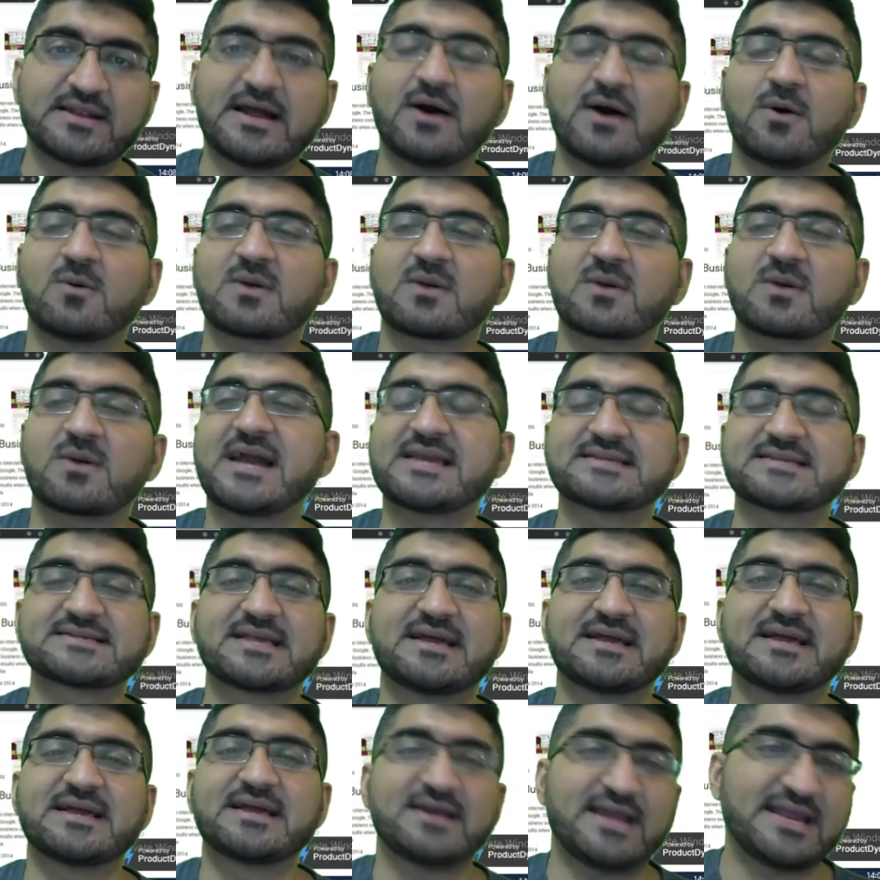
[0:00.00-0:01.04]
Now guys,
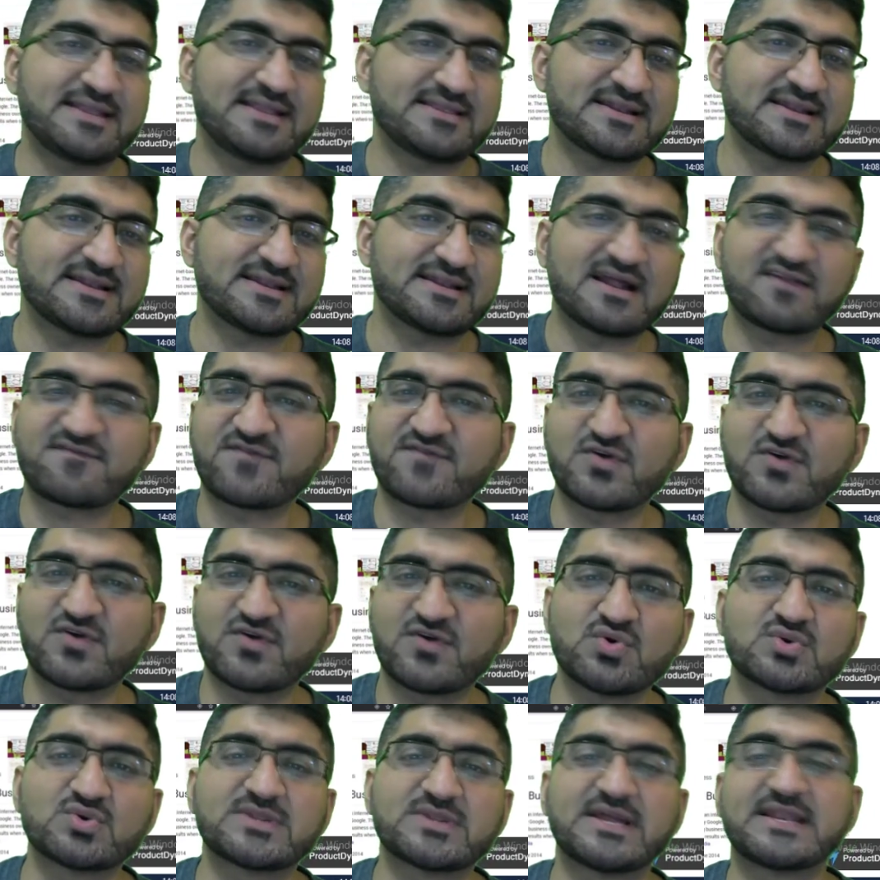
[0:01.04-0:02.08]
in the done for
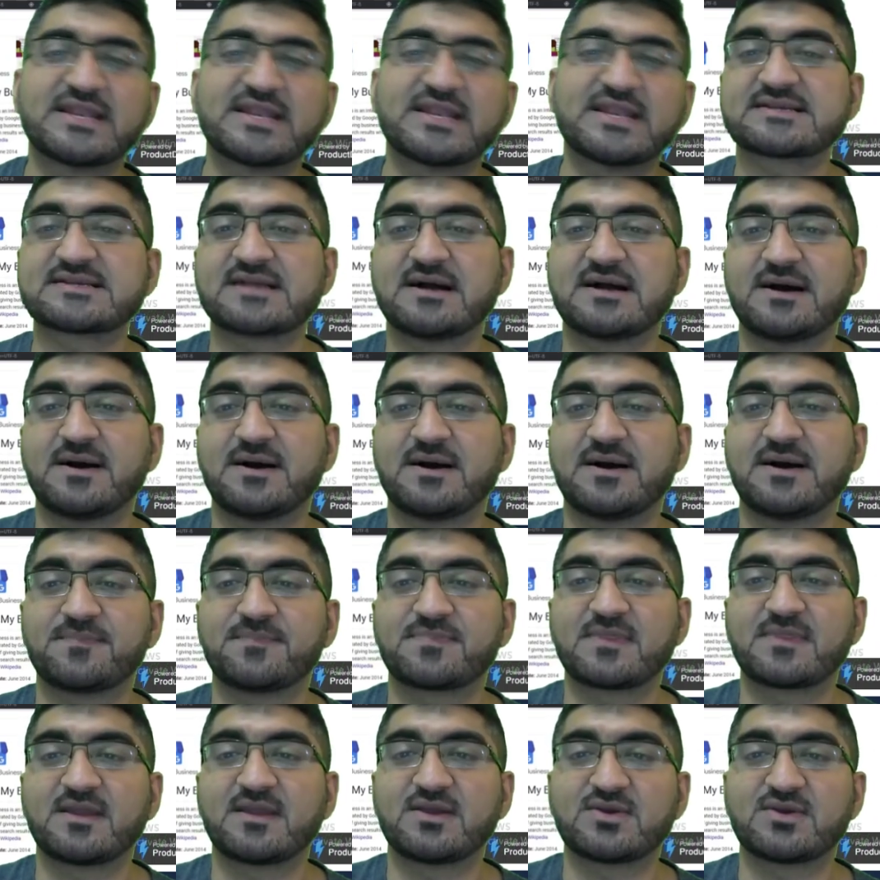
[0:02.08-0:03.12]
you, there is
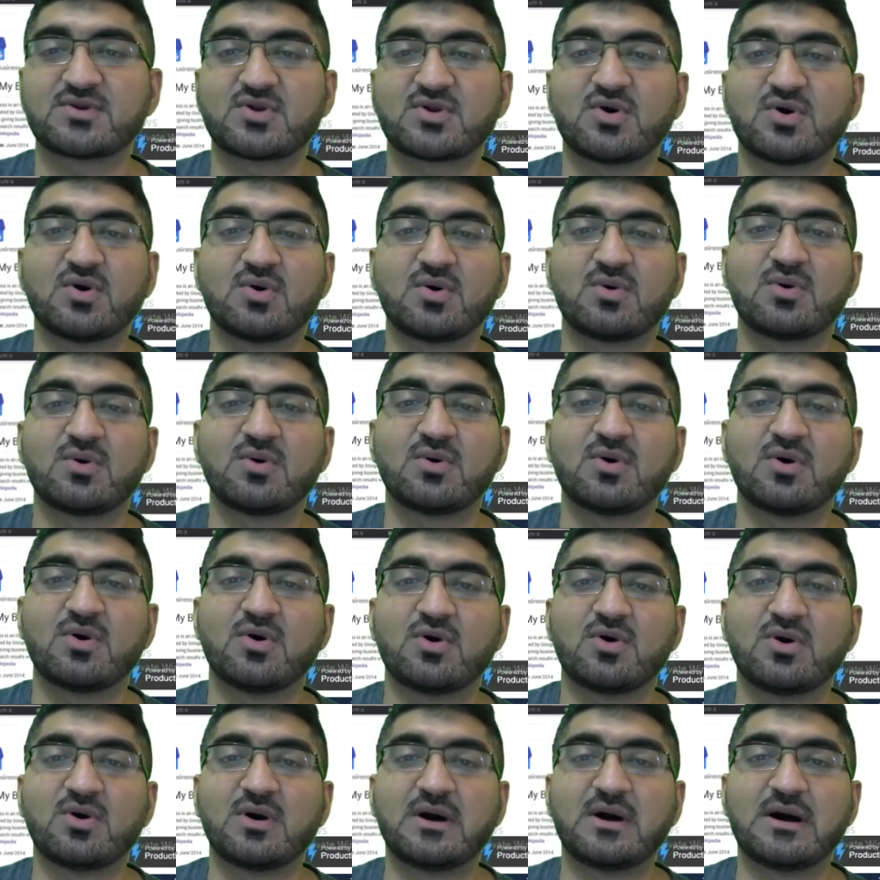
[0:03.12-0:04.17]
you know
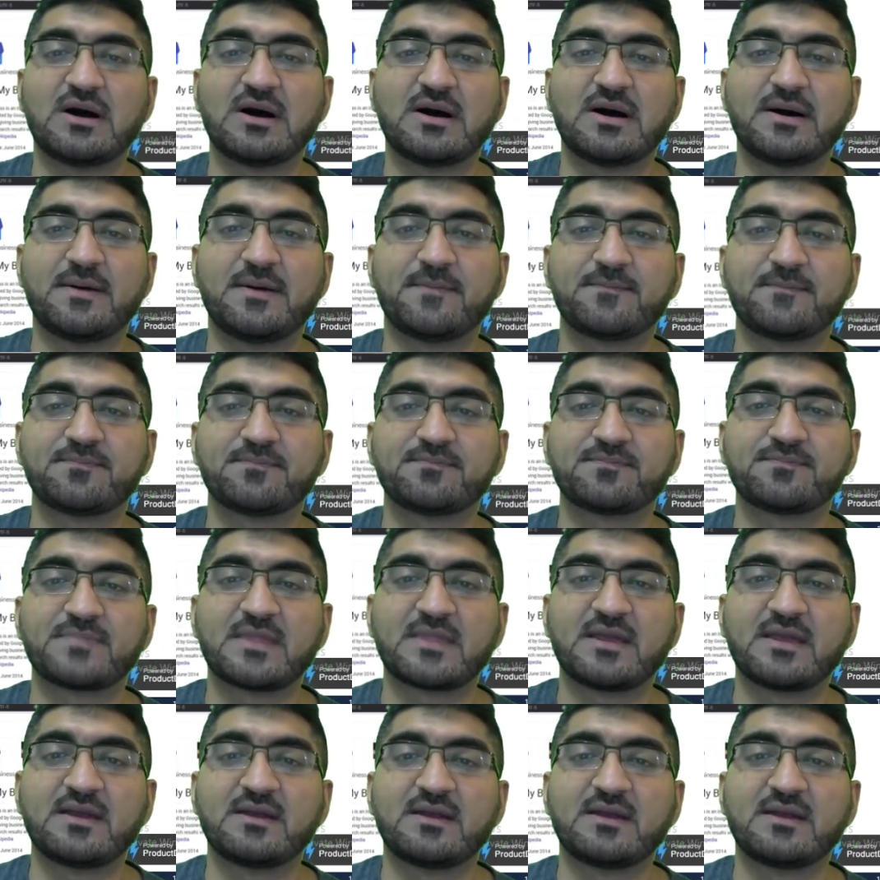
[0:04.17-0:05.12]
um